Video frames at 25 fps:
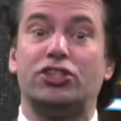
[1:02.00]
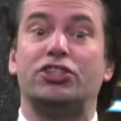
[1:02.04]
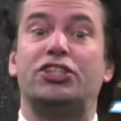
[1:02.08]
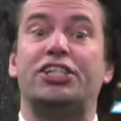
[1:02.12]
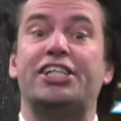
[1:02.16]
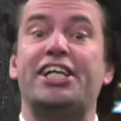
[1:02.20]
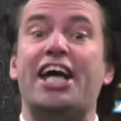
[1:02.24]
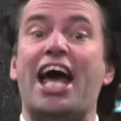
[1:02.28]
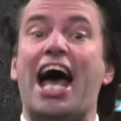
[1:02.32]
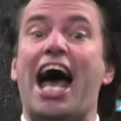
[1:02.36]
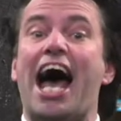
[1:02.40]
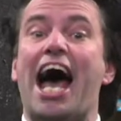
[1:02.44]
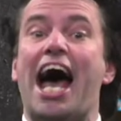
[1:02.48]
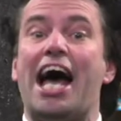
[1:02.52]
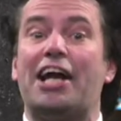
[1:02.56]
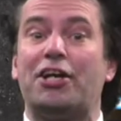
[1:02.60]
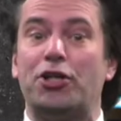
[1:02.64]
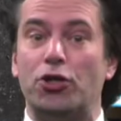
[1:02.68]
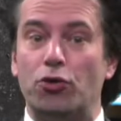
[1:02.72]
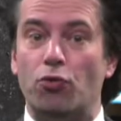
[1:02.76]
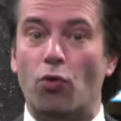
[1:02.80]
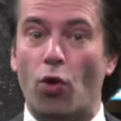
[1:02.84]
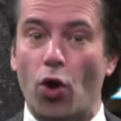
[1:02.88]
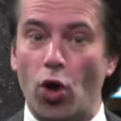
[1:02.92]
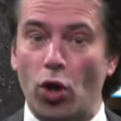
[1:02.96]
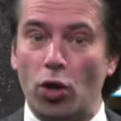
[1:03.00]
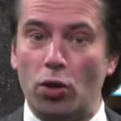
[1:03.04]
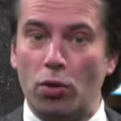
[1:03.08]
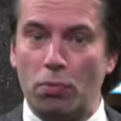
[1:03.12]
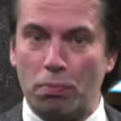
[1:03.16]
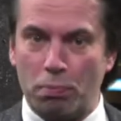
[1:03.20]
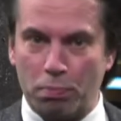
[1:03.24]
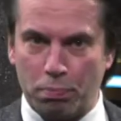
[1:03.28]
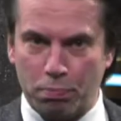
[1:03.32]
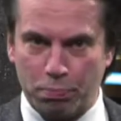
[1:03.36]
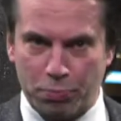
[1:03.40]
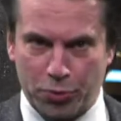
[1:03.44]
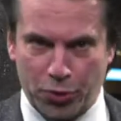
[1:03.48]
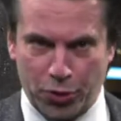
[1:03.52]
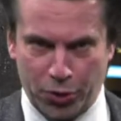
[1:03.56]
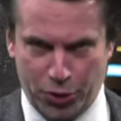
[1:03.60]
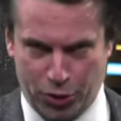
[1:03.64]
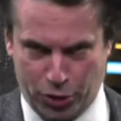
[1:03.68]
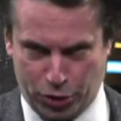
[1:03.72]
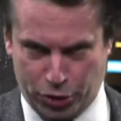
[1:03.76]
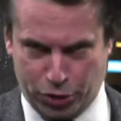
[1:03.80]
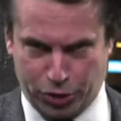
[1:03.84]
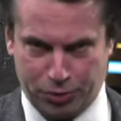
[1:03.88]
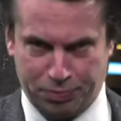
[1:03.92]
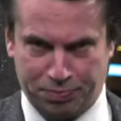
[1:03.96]
the annual
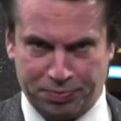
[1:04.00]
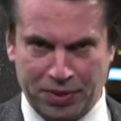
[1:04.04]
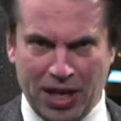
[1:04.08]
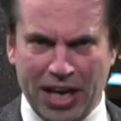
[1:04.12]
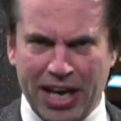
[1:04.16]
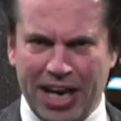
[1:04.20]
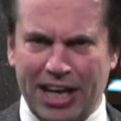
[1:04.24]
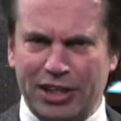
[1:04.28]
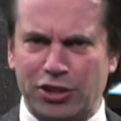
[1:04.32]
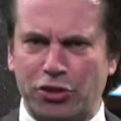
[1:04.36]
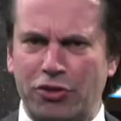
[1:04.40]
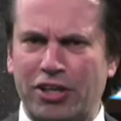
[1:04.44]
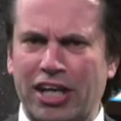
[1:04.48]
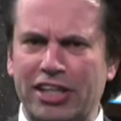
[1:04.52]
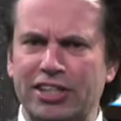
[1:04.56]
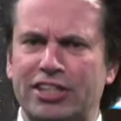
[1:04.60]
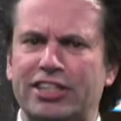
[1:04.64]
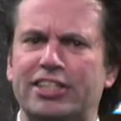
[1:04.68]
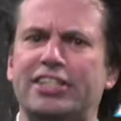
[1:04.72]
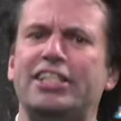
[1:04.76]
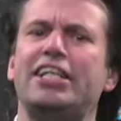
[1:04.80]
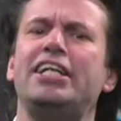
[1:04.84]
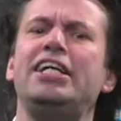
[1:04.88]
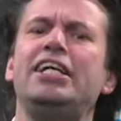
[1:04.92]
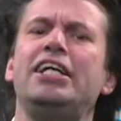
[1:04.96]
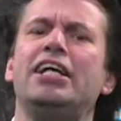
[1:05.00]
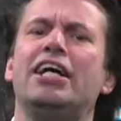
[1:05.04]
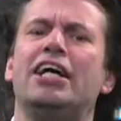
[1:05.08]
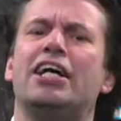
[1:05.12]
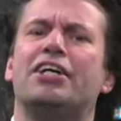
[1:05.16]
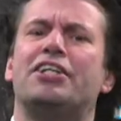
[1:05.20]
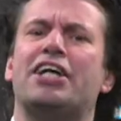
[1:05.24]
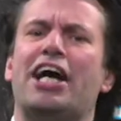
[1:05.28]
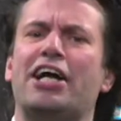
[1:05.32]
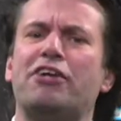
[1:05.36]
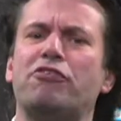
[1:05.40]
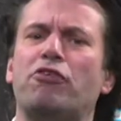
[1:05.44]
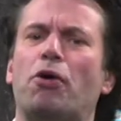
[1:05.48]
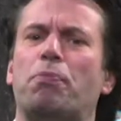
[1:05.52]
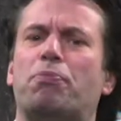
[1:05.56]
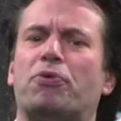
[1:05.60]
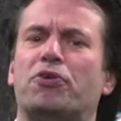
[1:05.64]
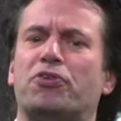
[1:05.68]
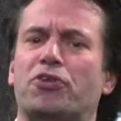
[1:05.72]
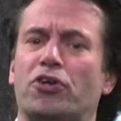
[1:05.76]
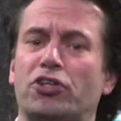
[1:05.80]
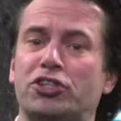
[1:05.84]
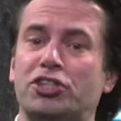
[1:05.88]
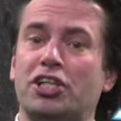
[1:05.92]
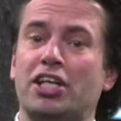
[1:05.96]
production. As you can see, the annual
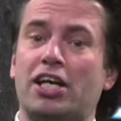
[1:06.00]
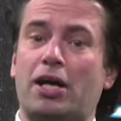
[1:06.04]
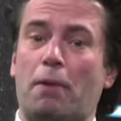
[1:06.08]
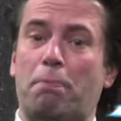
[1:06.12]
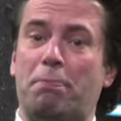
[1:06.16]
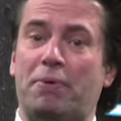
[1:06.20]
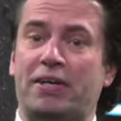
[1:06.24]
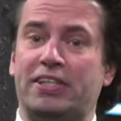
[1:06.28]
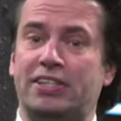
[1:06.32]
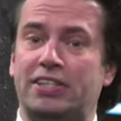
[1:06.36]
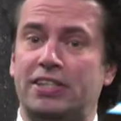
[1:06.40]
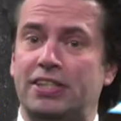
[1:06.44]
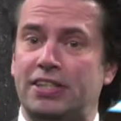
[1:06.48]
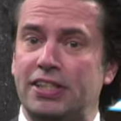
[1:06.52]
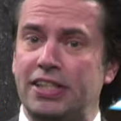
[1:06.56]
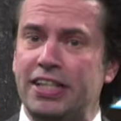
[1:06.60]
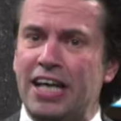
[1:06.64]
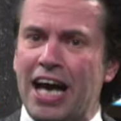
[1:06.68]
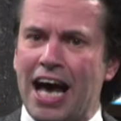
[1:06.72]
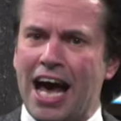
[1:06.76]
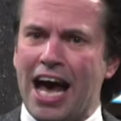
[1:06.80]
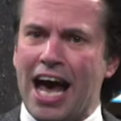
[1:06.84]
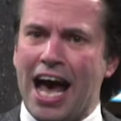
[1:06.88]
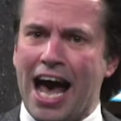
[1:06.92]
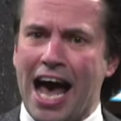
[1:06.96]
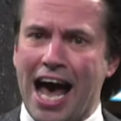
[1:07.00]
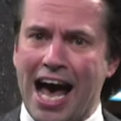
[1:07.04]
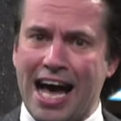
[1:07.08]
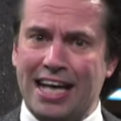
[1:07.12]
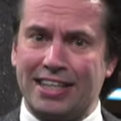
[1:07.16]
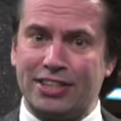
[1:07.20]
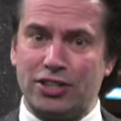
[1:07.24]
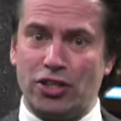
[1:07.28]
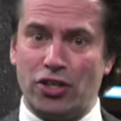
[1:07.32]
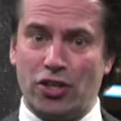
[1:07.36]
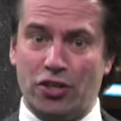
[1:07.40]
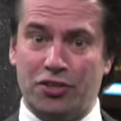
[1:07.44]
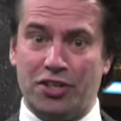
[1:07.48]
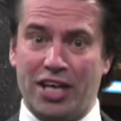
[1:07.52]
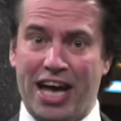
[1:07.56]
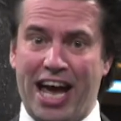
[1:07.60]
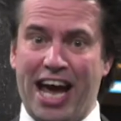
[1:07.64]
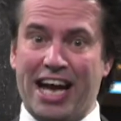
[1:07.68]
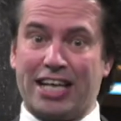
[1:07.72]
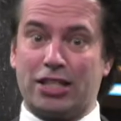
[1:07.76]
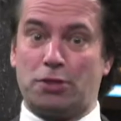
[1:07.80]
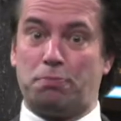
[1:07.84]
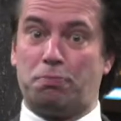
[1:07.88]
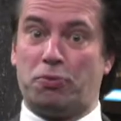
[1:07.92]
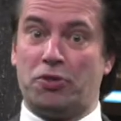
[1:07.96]
production capacity had an
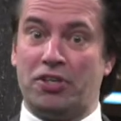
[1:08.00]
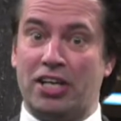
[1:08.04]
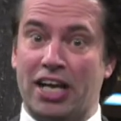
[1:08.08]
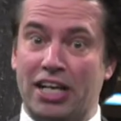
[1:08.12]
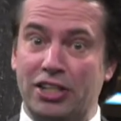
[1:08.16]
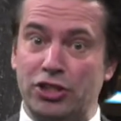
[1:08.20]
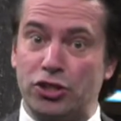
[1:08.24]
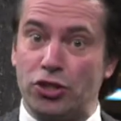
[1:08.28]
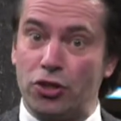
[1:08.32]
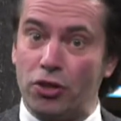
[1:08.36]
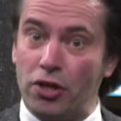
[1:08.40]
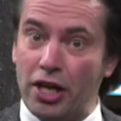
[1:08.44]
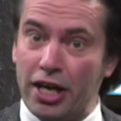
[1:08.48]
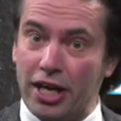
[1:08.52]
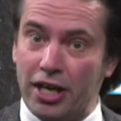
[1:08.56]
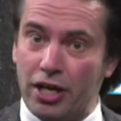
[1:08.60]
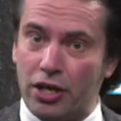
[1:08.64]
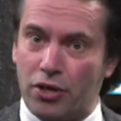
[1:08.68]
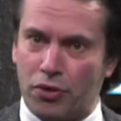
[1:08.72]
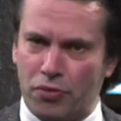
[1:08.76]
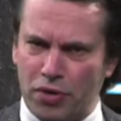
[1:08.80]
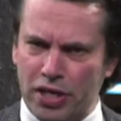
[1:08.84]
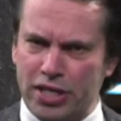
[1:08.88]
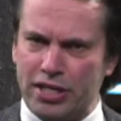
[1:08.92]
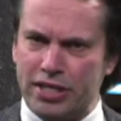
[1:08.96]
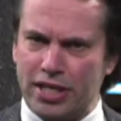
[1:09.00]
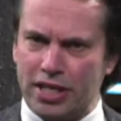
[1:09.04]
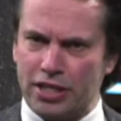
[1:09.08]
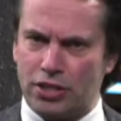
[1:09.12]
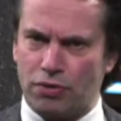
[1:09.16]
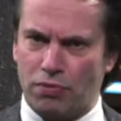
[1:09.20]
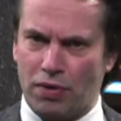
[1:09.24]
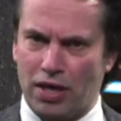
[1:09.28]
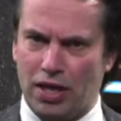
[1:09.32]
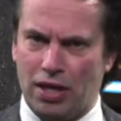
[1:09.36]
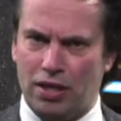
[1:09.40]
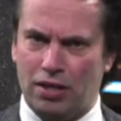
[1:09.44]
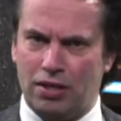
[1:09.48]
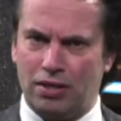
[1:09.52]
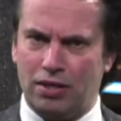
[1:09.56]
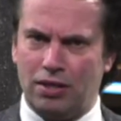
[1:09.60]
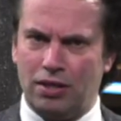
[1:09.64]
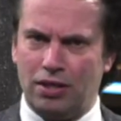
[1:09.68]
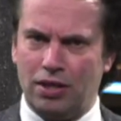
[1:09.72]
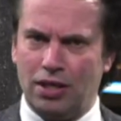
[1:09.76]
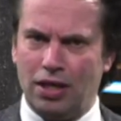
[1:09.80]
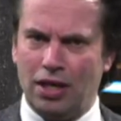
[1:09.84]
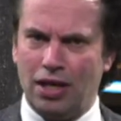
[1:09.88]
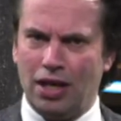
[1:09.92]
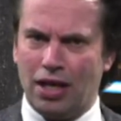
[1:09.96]
exponential increase as well.
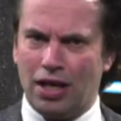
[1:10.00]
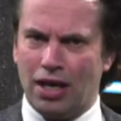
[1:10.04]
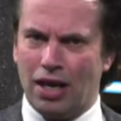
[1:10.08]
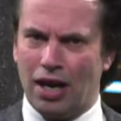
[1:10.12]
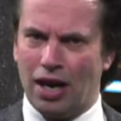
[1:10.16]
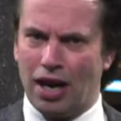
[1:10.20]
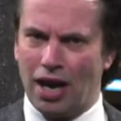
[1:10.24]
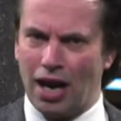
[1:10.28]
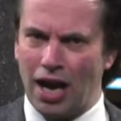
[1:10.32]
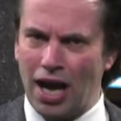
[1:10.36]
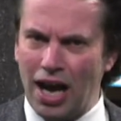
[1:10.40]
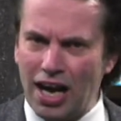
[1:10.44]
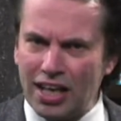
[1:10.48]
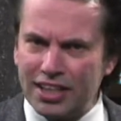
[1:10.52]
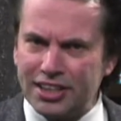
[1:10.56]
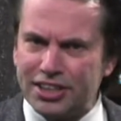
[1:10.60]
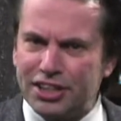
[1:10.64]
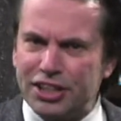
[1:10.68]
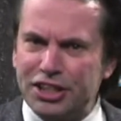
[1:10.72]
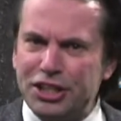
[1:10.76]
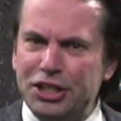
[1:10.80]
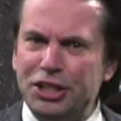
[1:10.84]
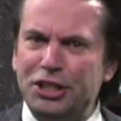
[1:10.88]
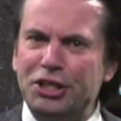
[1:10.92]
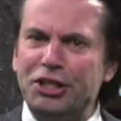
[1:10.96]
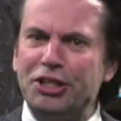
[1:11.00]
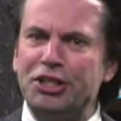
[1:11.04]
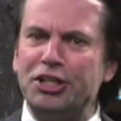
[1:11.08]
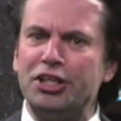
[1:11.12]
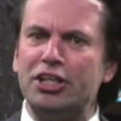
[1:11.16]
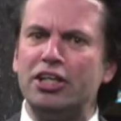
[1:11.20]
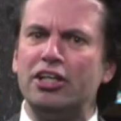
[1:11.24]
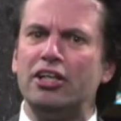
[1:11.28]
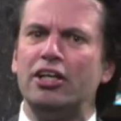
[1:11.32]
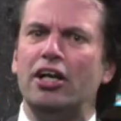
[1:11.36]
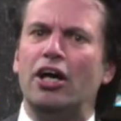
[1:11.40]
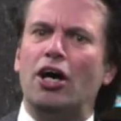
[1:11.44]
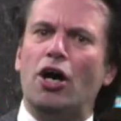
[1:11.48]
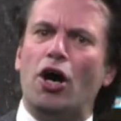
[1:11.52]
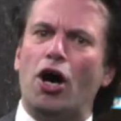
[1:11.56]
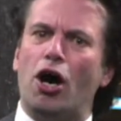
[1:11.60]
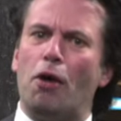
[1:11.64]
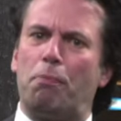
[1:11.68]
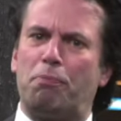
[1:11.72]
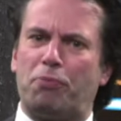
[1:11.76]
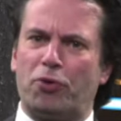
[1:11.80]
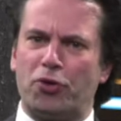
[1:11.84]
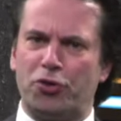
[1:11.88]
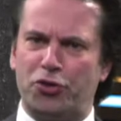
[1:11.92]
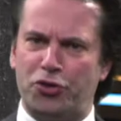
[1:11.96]
Last year,
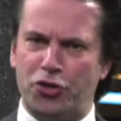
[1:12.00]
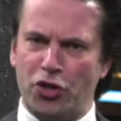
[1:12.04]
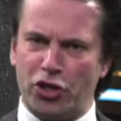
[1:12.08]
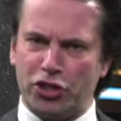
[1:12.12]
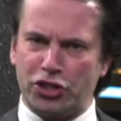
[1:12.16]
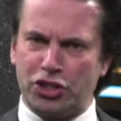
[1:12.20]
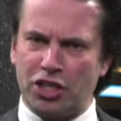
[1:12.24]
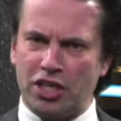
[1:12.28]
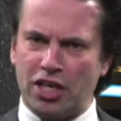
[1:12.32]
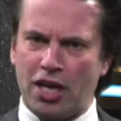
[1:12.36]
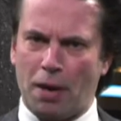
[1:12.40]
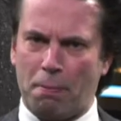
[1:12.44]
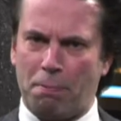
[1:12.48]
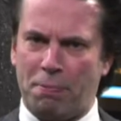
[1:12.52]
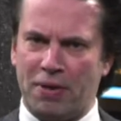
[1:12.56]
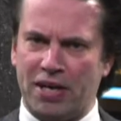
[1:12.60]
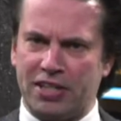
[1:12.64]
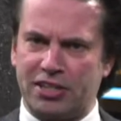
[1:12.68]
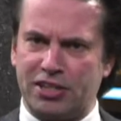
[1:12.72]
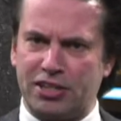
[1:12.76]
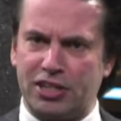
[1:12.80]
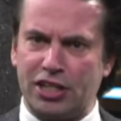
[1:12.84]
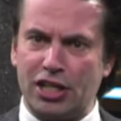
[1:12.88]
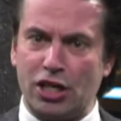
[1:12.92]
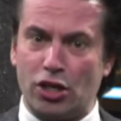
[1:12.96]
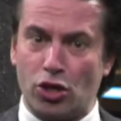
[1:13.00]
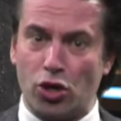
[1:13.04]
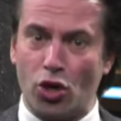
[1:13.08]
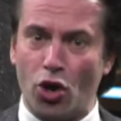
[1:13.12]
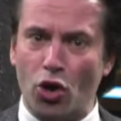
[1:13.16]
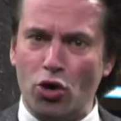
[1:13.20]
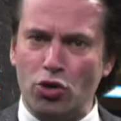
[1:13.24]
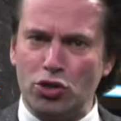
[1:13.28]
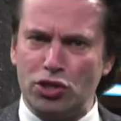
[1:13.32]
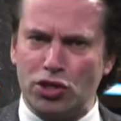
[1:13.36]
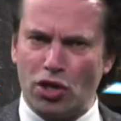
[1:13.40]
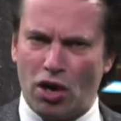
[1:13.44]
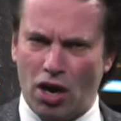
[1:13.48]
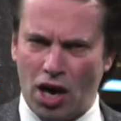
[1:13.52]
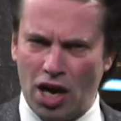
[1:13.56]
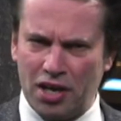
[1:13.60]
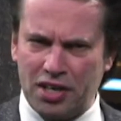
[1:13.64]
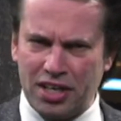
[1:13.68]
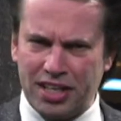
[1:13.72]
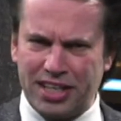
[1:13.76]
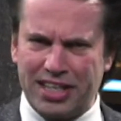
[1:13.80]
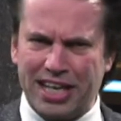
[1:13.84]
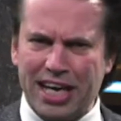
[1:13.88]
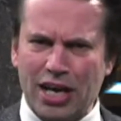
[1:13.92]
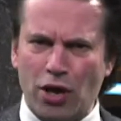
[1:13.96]
a production capacity close to
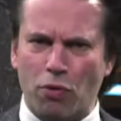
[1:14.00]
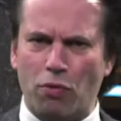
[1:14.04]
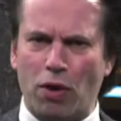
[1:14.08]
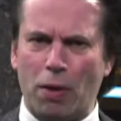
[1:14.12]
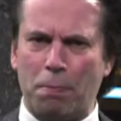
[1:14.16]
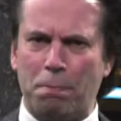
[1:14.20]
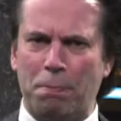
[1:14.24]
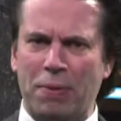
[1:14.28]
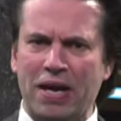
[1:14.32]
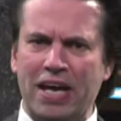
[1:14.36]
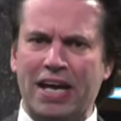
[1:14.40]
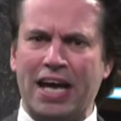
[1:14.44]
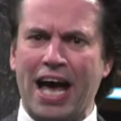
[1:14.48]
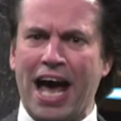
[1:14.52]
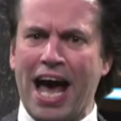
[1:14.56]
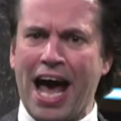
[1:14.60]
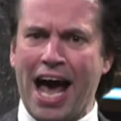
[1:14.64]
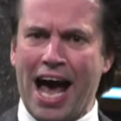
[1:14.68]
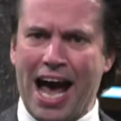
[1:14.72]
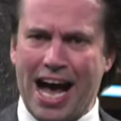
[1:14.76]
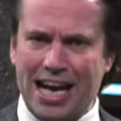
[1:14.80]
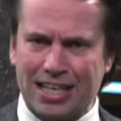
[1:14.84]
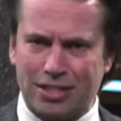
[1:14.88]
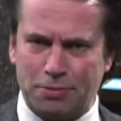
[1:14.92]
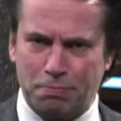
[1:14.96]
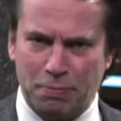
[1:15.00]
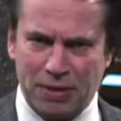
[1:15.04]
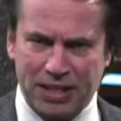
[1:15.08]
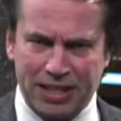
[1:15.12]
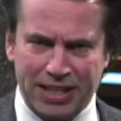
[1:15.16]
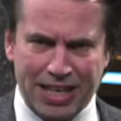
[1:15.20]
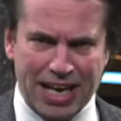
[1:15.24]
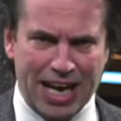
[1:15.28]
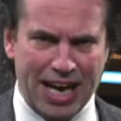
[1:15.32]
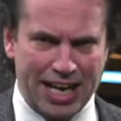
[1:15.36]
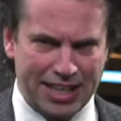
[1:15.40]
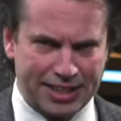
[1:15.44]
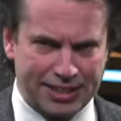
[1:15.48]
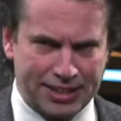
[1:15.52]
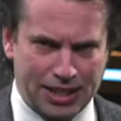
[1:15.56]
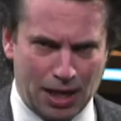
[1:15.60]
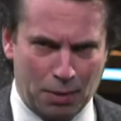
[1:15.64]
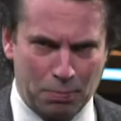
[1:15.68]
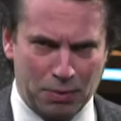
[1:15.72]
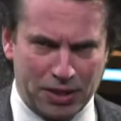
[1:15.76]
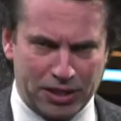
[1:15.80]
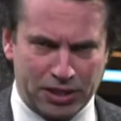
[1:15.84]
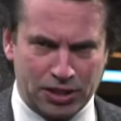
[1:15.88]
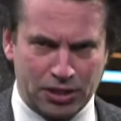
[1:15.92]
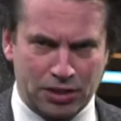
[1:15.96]
100 gigawatt peak has been
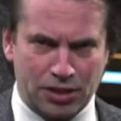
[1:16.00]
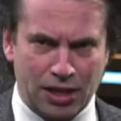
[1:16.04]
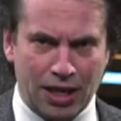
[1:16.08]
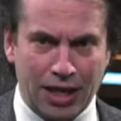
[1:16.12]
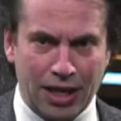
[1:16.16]
established.